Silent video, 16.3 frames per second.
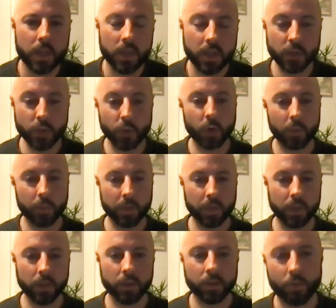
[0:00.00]
in your
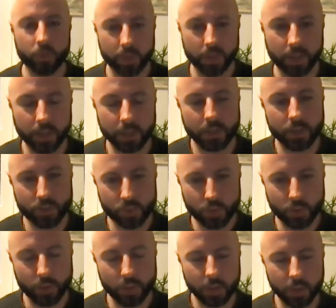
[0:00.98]
mind, okay, getting the
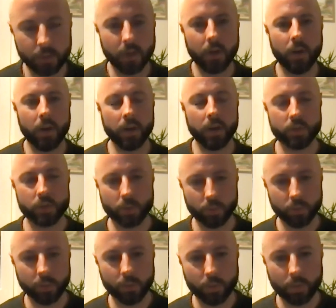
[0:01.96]
story out there and
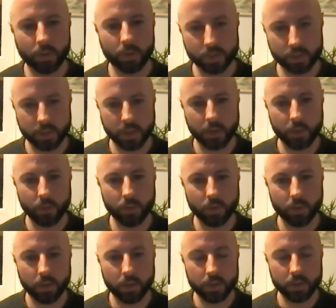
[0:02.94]
showing the world just how
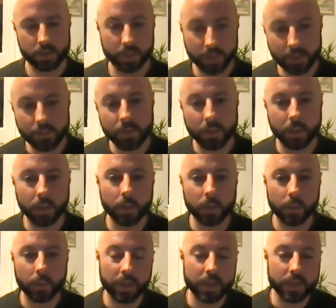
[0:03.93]
a significant
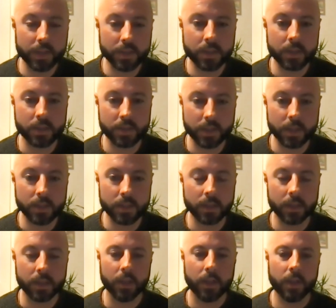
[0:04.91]
a place this
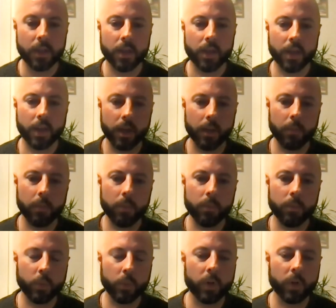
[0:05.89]
is um,
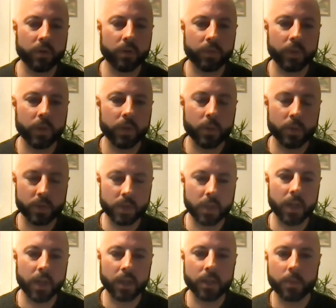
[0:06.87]
but where for you is the
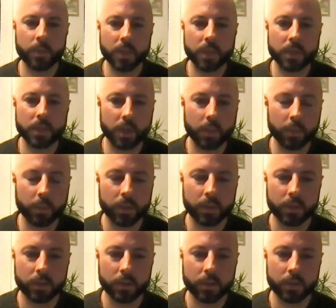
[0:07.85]
next big step?